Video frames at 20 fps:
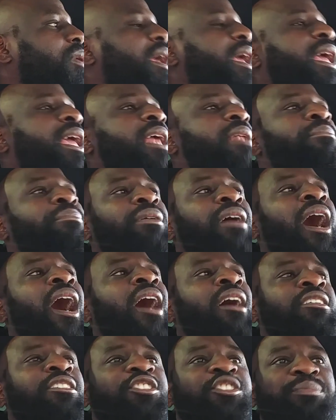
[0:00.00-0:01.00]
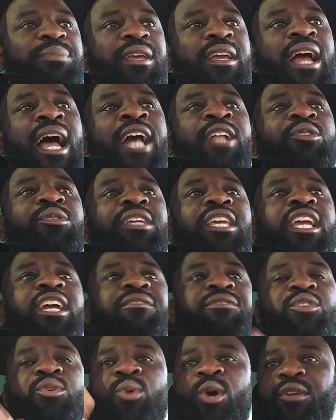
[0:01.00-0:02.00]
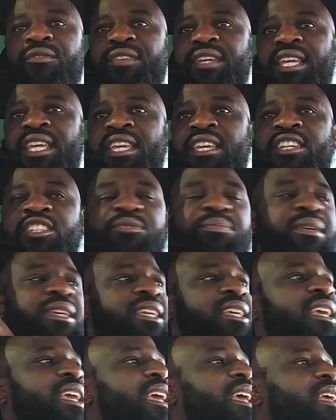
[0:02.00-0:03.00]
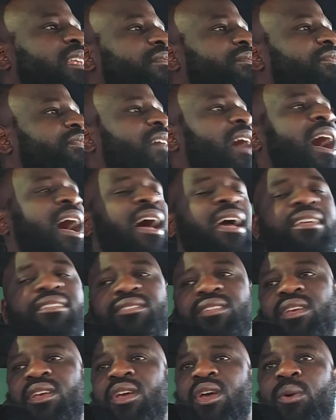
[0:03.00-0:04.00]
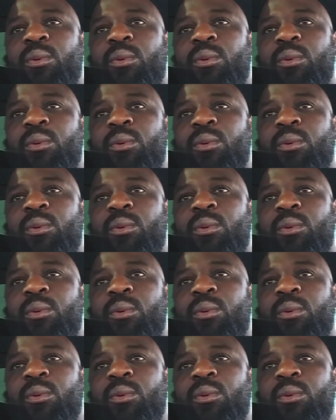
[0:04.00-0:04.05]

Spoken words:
in blogosphere. I don't care if you work for ESPN, Fox,